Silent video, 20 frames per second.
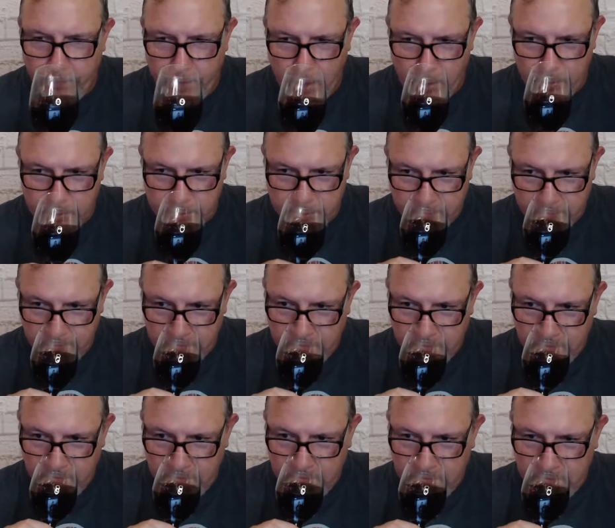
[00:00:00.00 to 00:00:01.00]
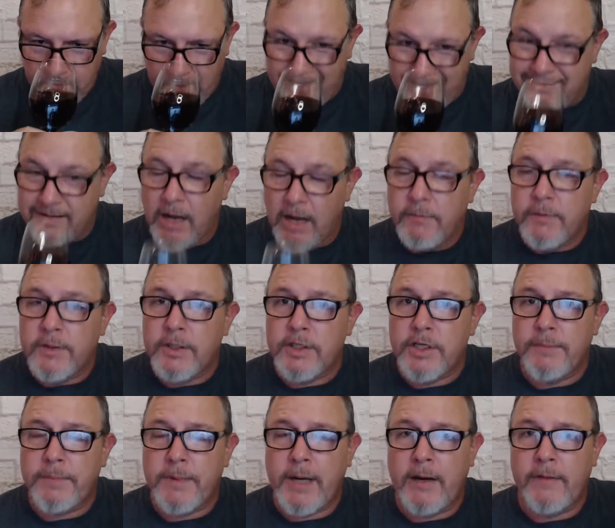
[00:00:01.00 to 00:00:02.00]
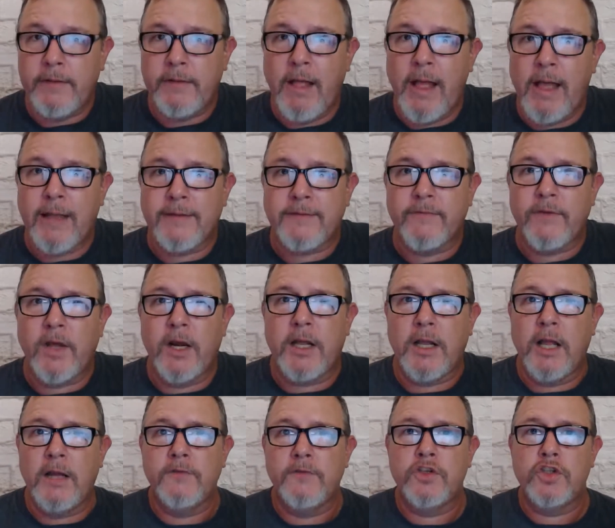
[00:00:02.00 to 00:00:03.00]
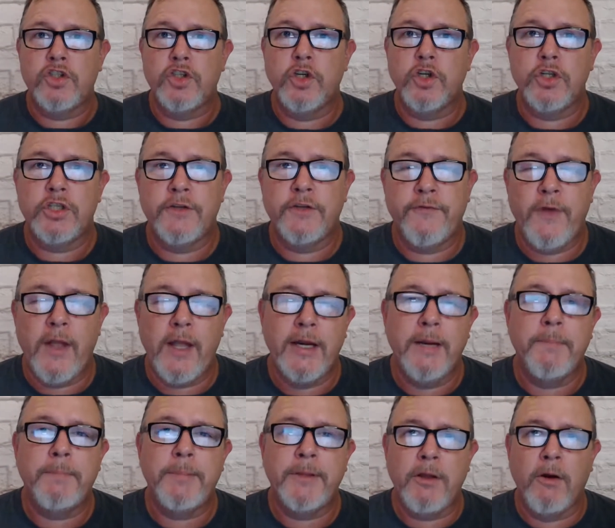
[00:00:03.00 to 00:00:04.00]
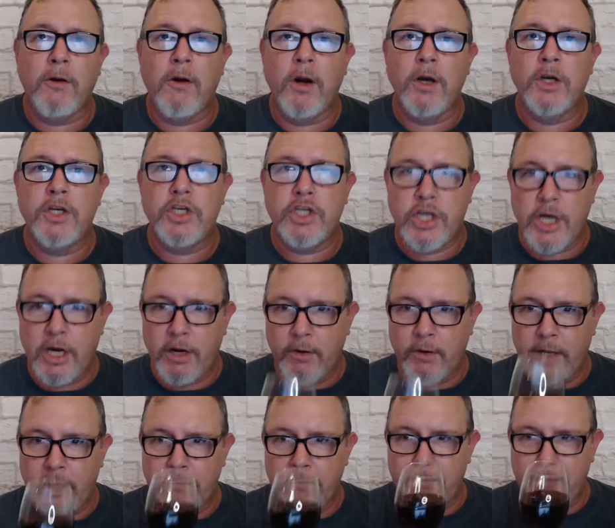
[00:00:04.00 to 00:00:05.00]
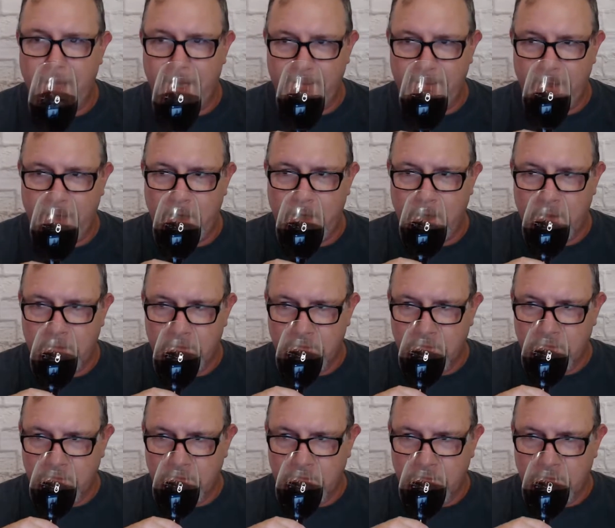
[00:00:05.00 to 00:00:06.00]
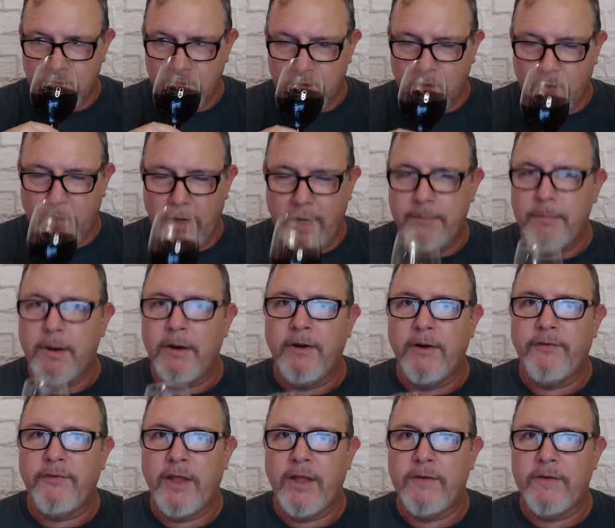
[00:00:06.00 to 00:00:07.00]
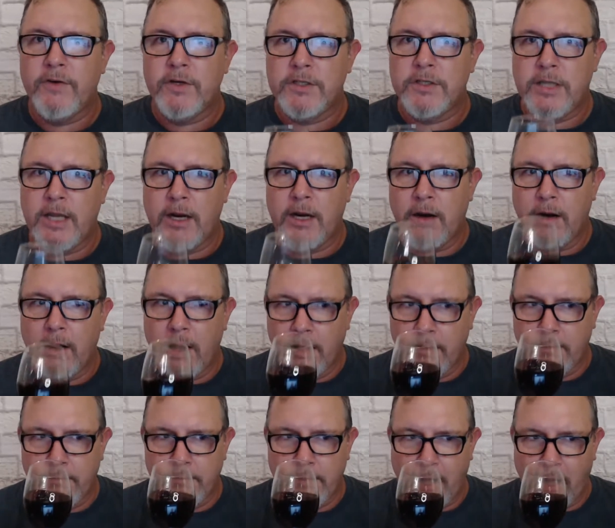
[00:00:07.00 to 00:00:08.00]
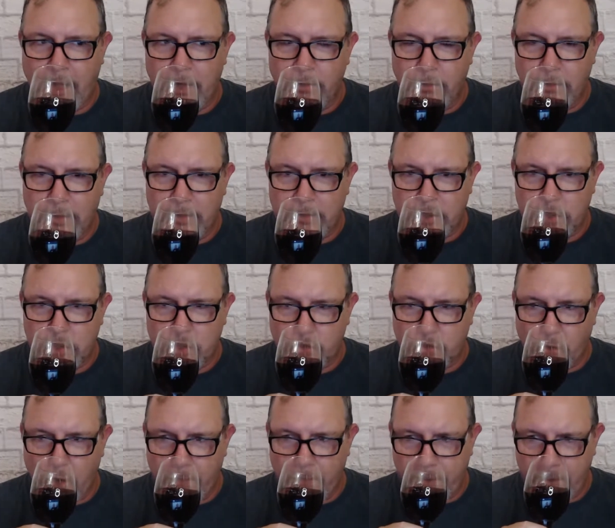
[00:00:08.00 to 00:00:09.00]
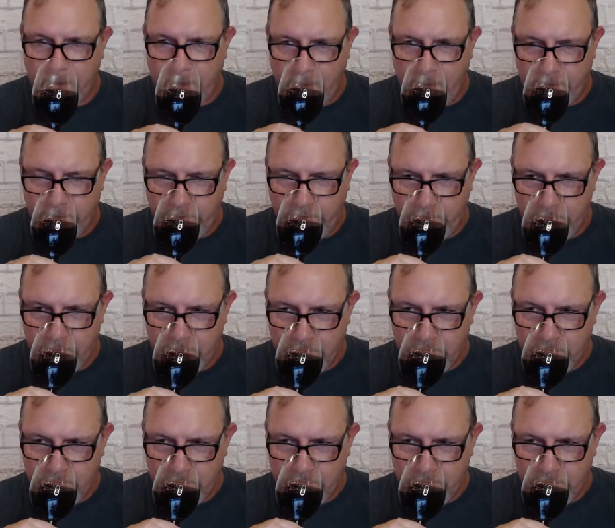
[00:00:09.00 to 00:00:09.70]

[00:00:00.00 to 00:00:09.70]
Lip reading: nose, it's not really jumping out of the glass. I've got to kind of search to find it, but there are cherry, maybe cranberry flavors there. I don't get the strawberry out of it.